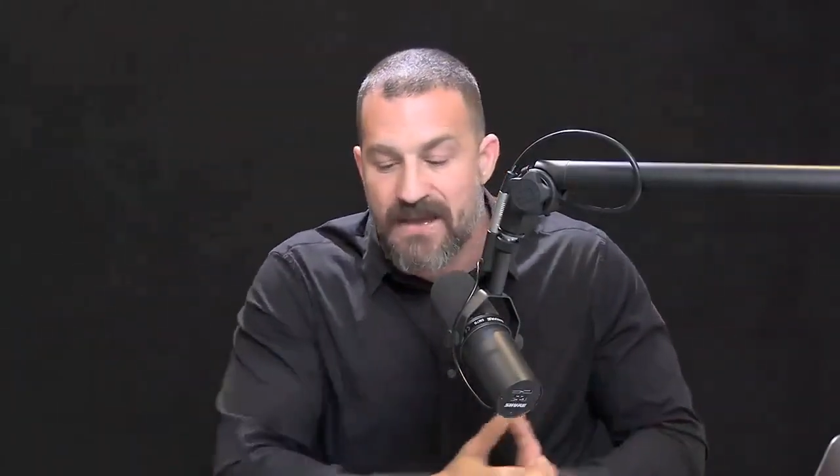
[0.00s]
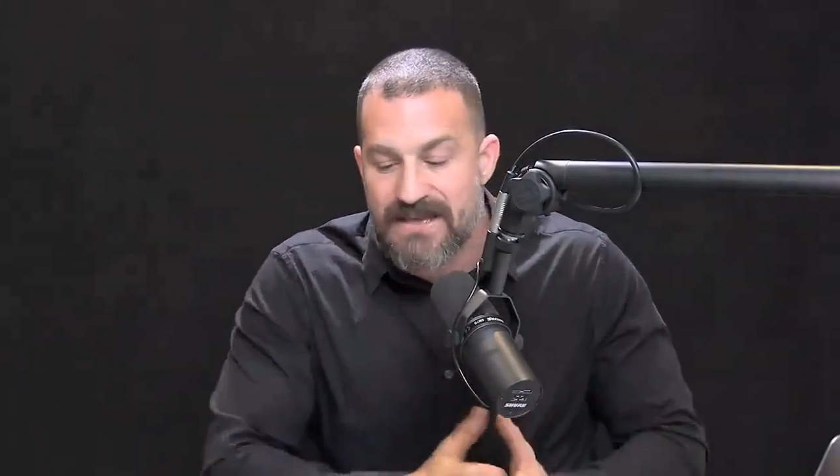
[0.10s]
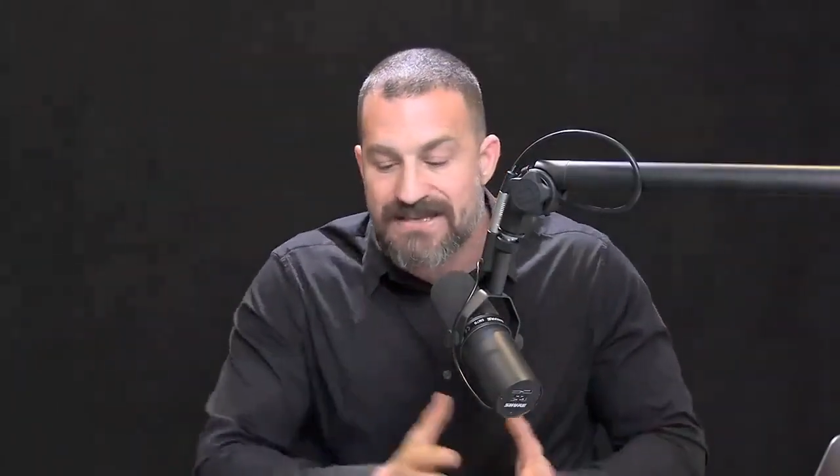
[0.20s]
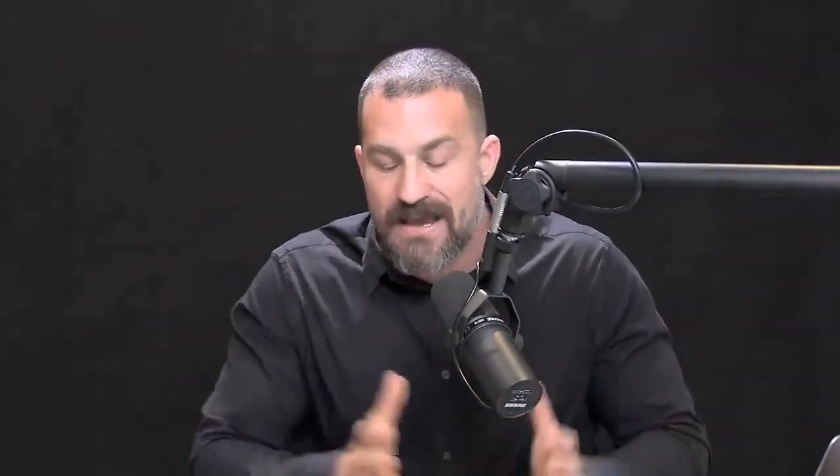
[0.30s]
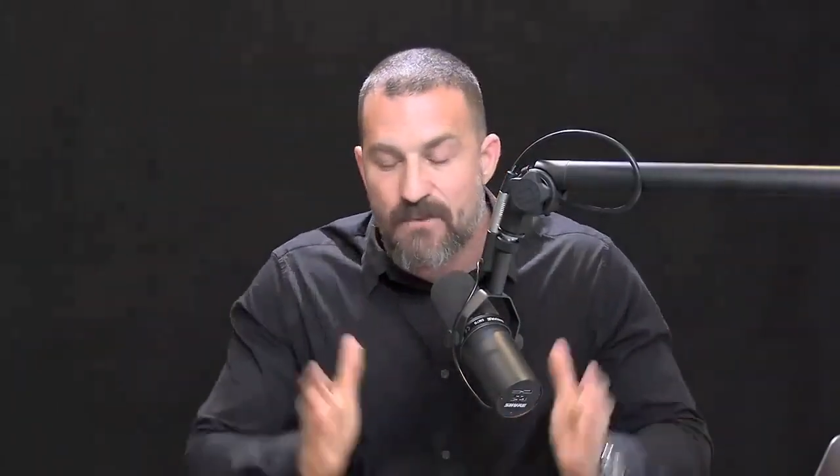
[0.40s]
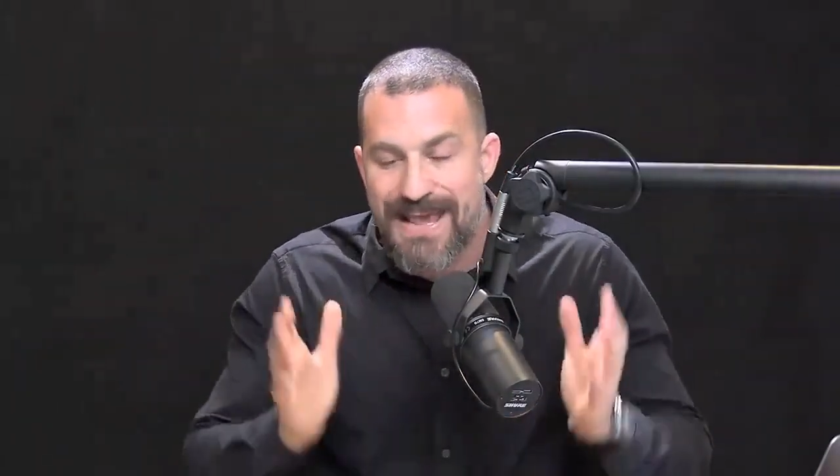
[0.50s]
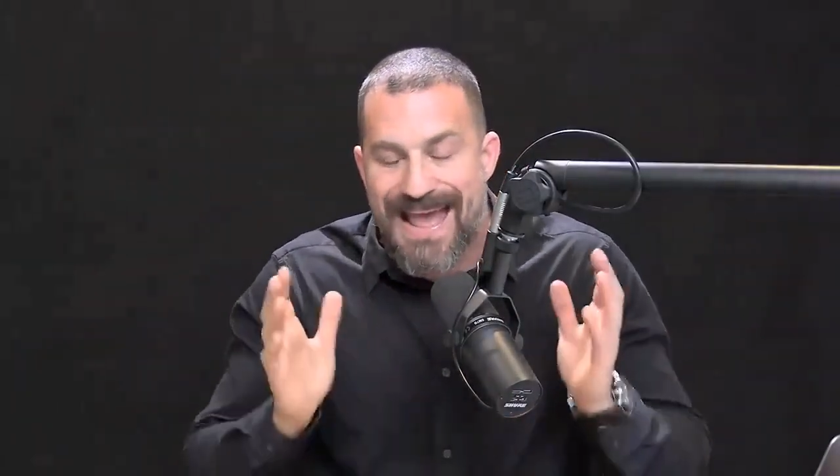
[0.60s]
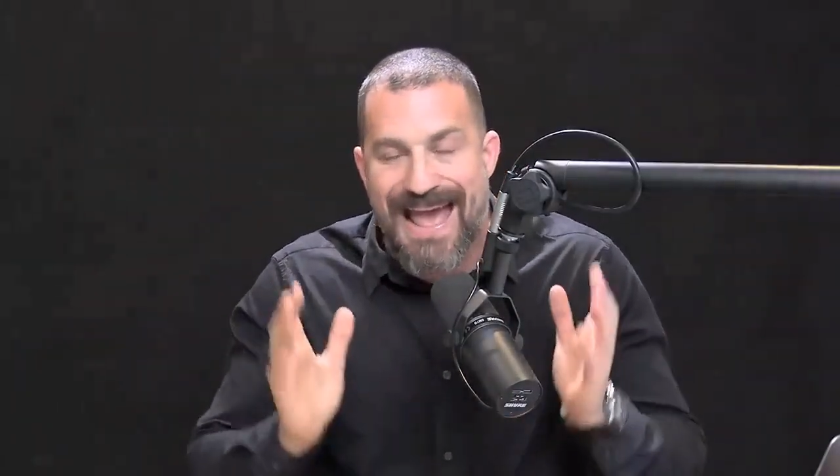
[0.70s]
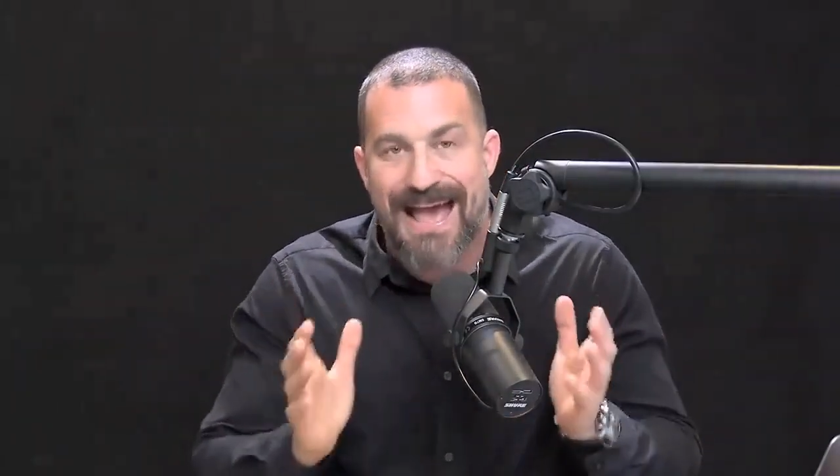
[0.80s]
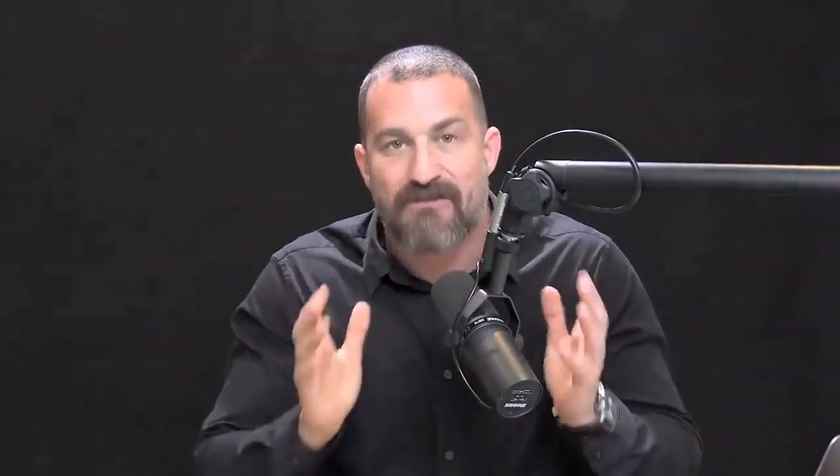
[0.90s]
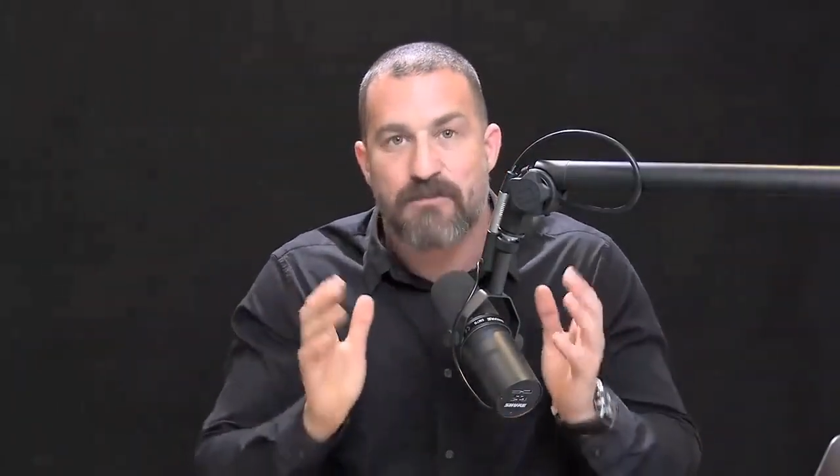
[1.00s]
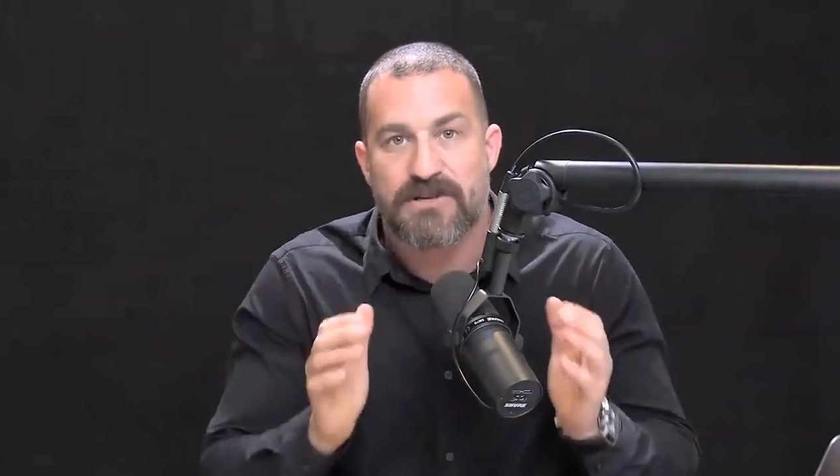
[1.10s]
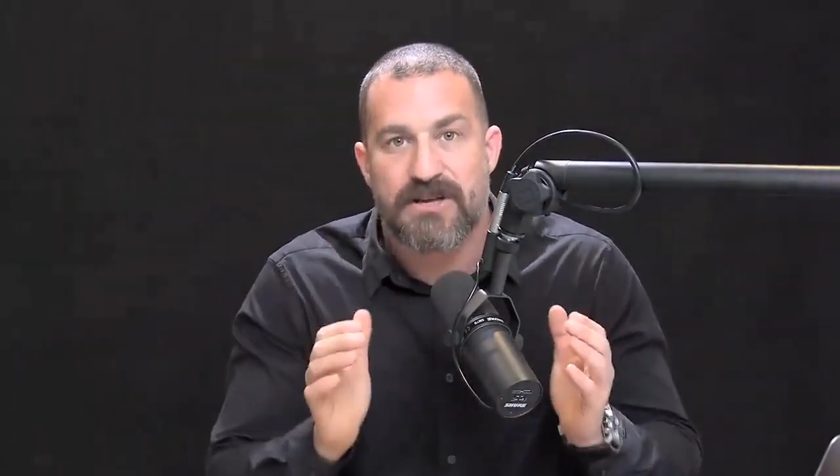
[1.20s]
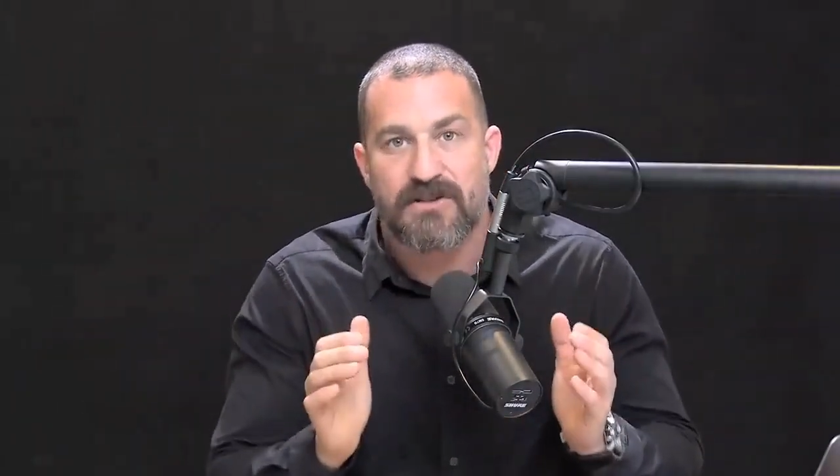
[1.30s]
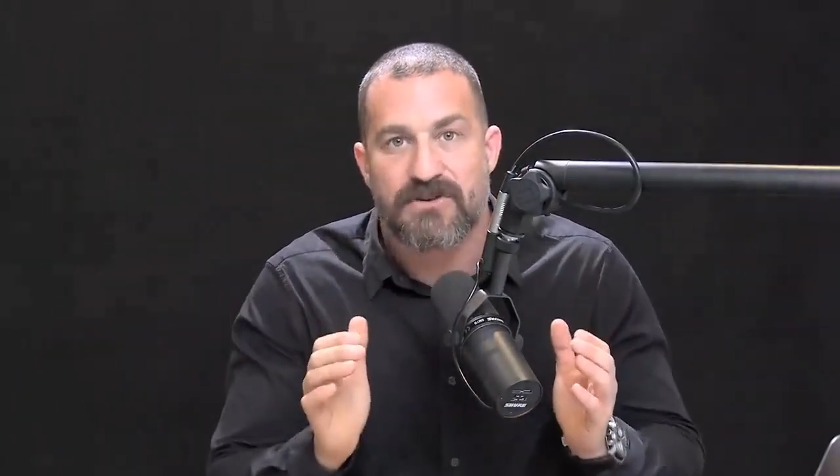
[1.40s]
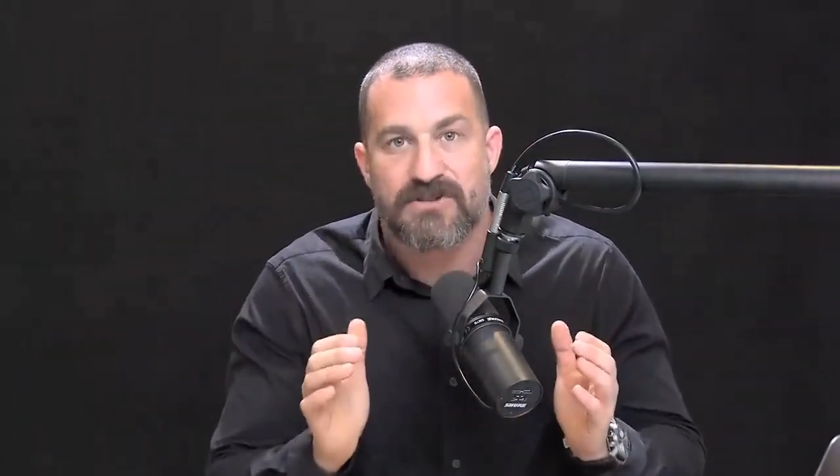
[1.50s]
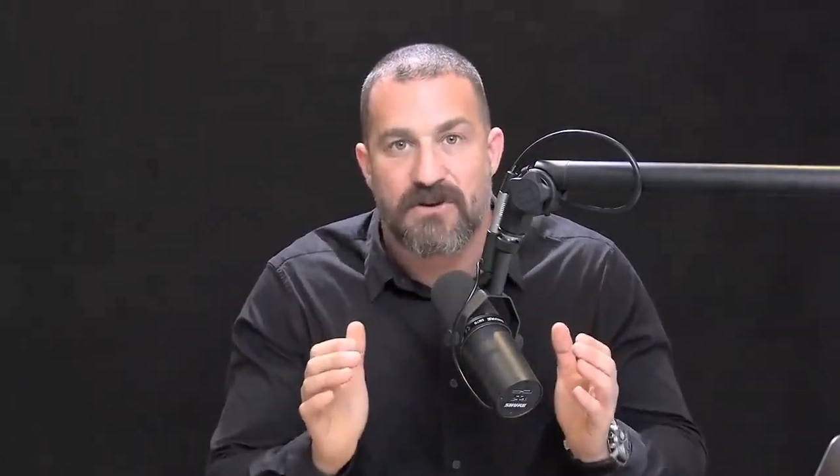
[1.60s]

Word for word: is that we have particular